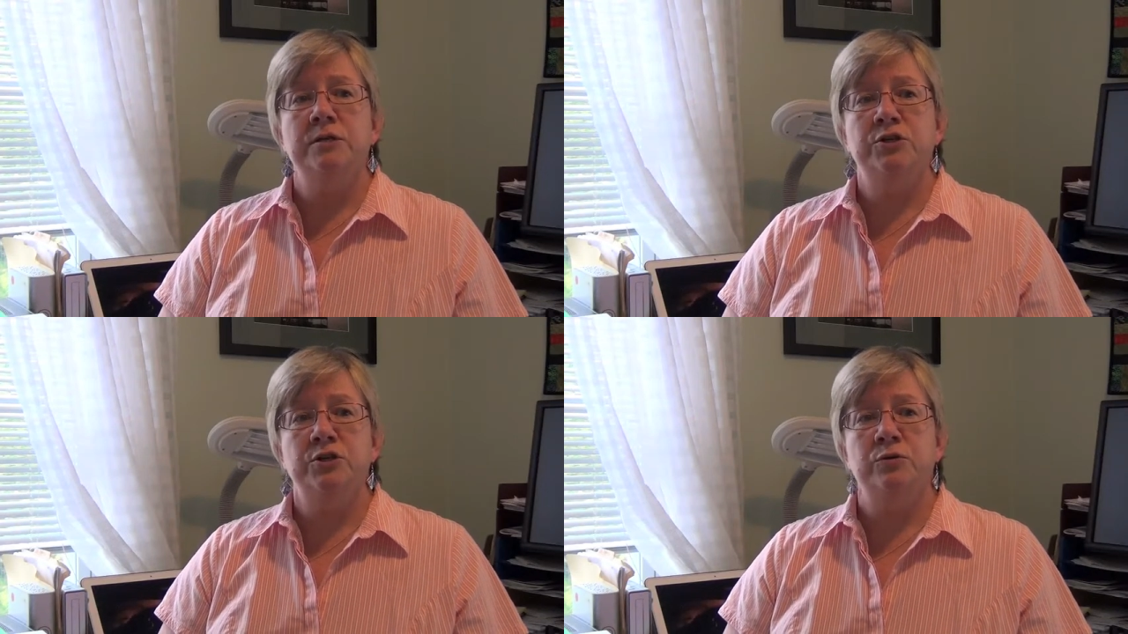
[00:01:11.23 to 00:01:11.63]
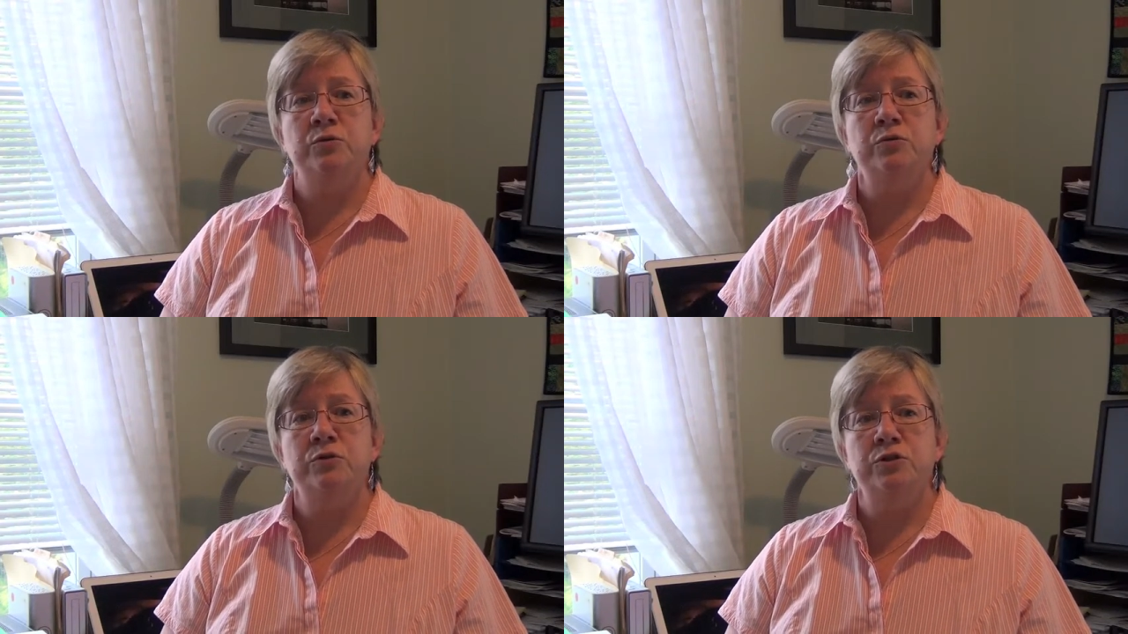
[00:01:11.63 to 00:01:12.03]

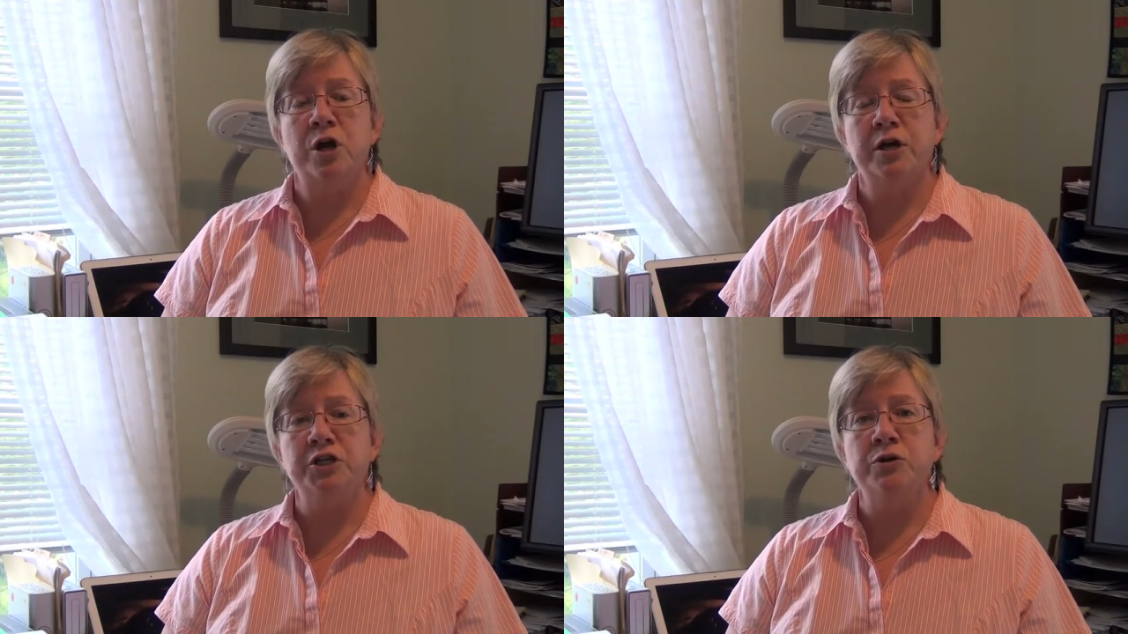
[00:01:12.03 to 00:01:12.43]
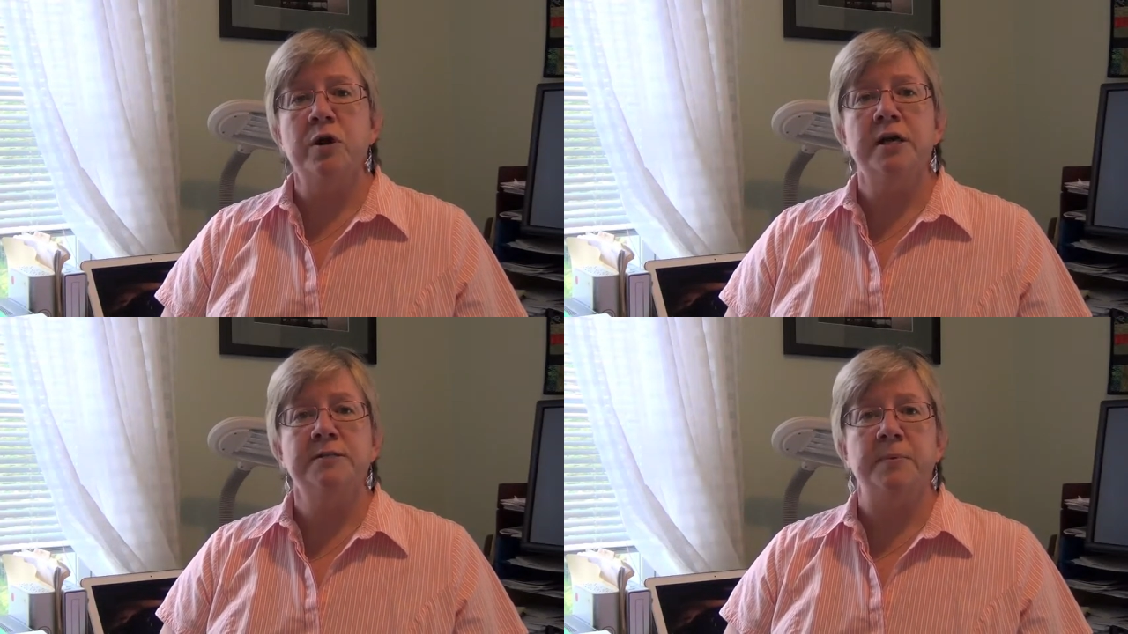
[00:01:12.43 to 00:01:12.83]
to talk to your
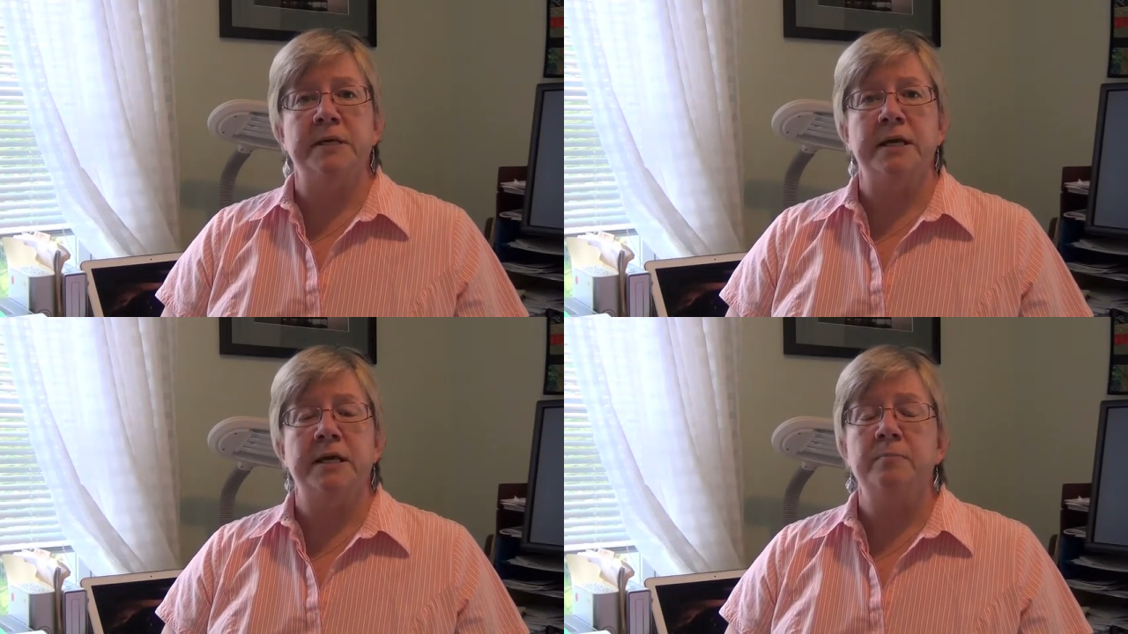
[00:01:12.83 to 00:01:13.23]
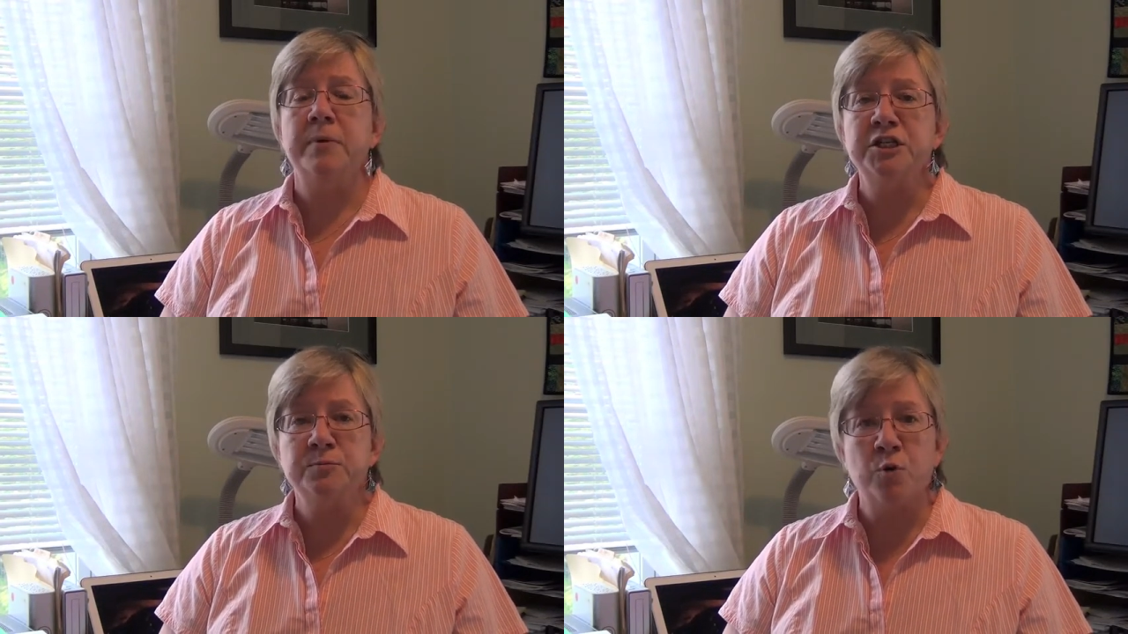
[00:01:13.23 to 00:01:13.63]
husband in a
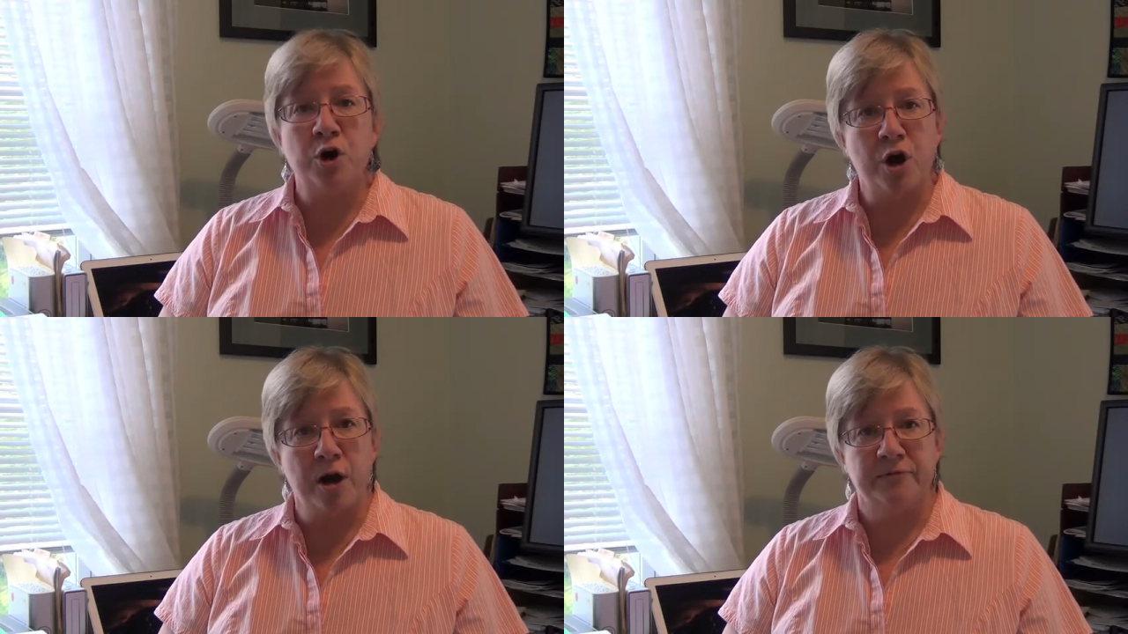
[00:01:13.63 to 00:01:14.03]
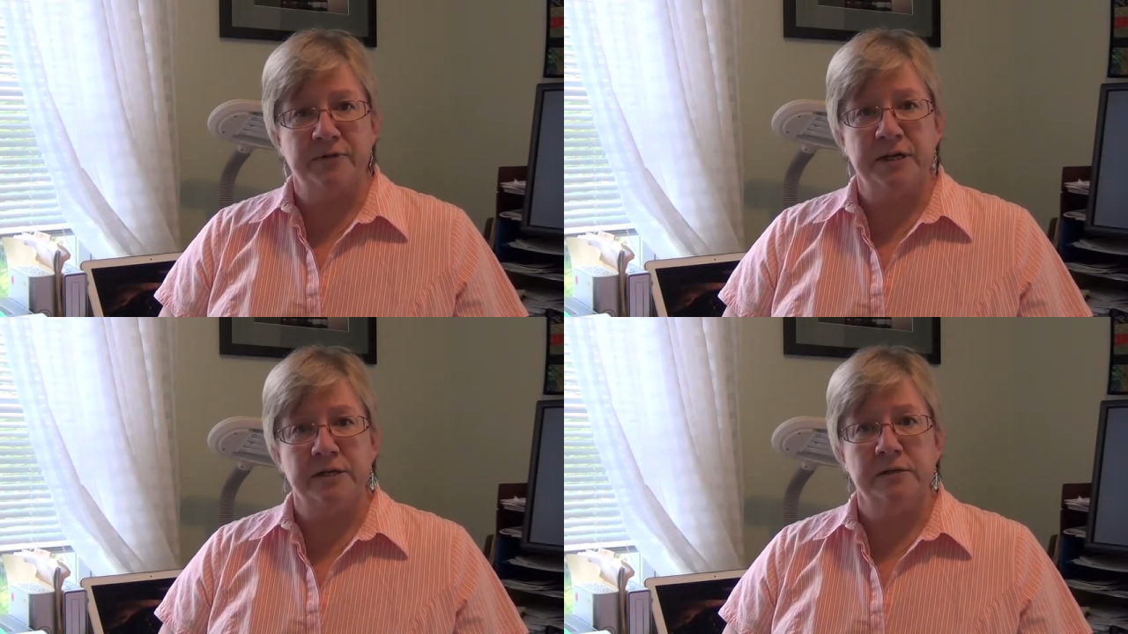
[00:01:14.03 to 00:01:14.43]
much more
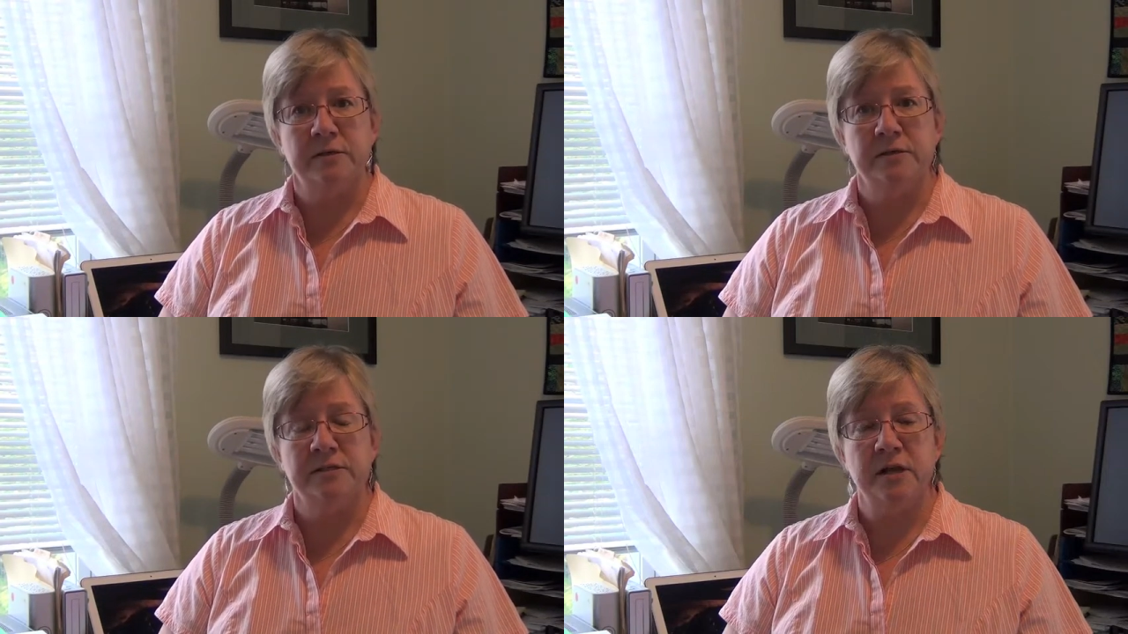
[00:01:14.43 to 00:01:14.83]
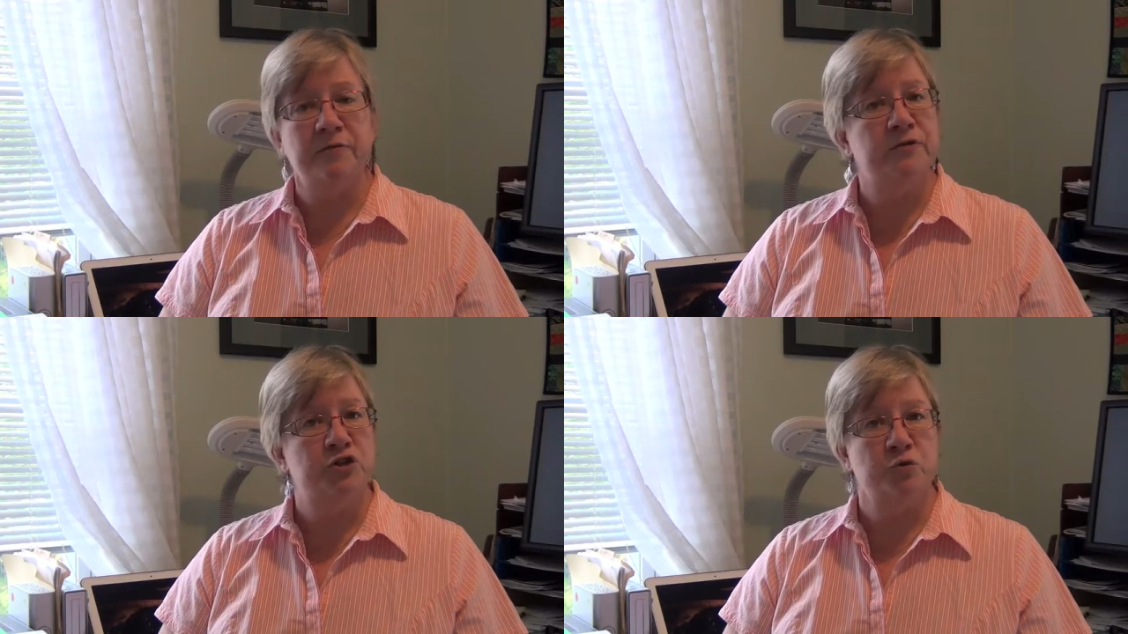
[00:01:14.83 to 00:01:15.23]
confident,
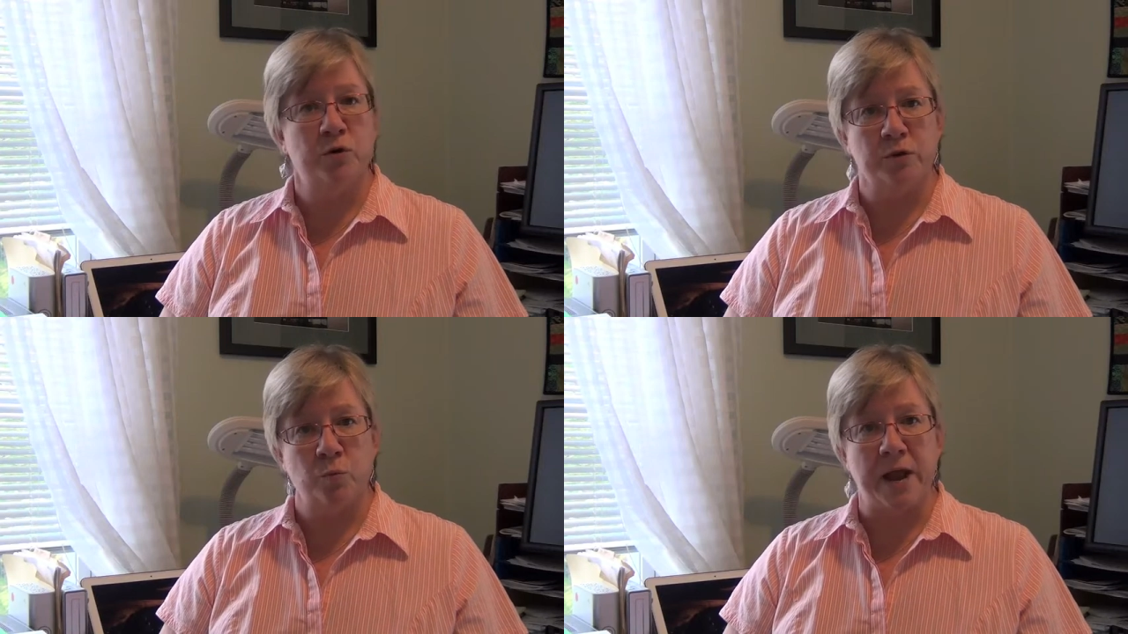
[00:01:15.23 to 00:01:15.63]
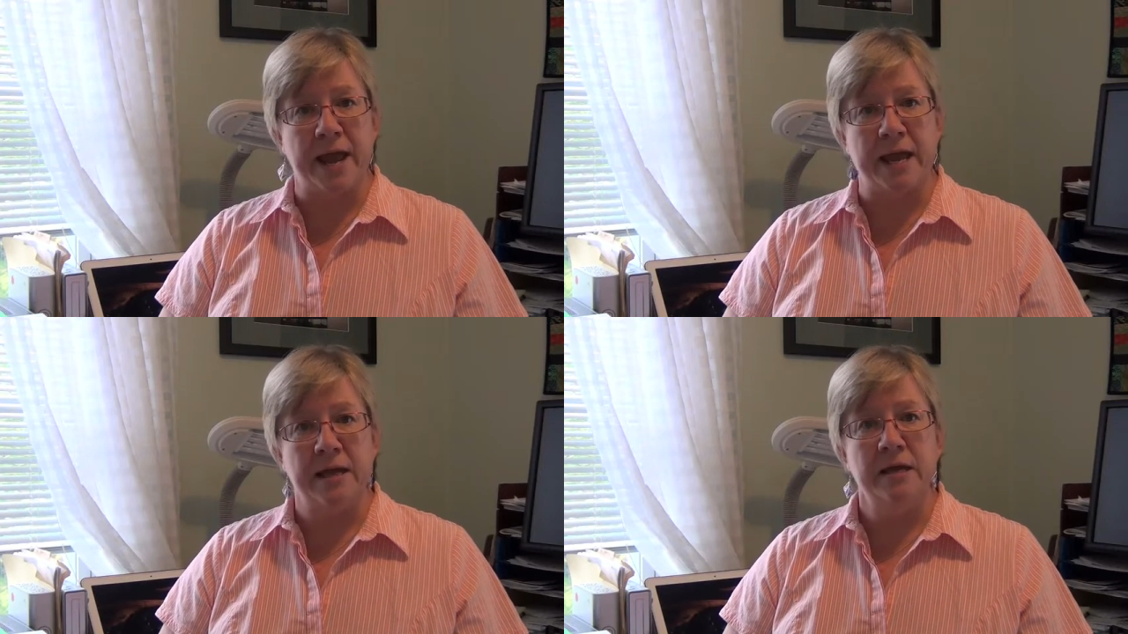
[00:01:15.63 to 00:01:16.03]
self-assured
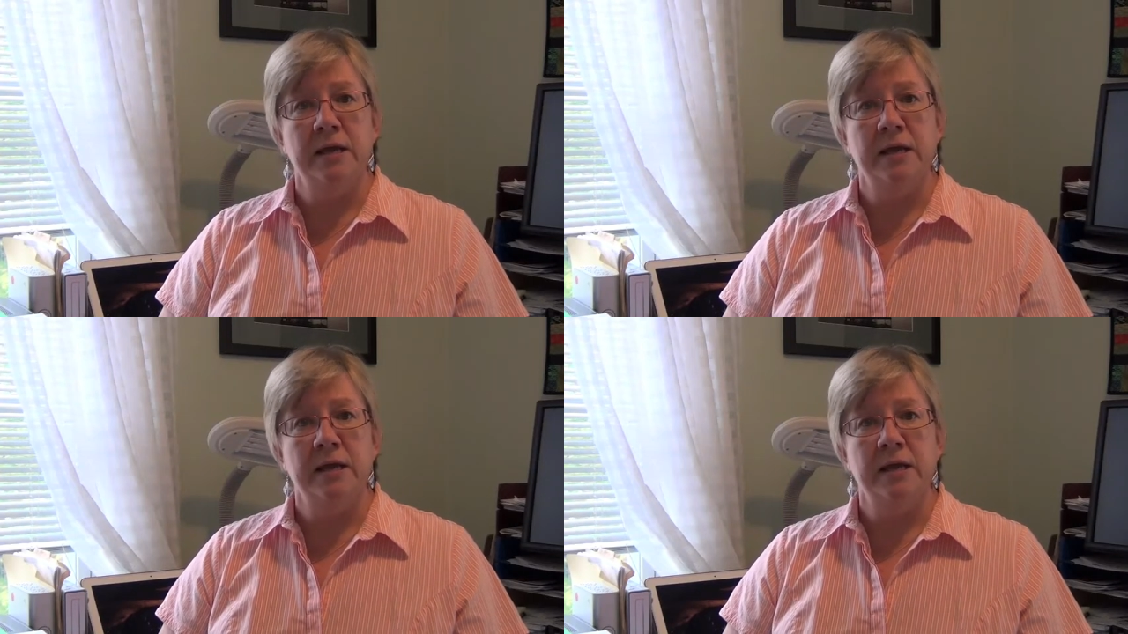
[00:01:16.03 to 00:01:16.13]
way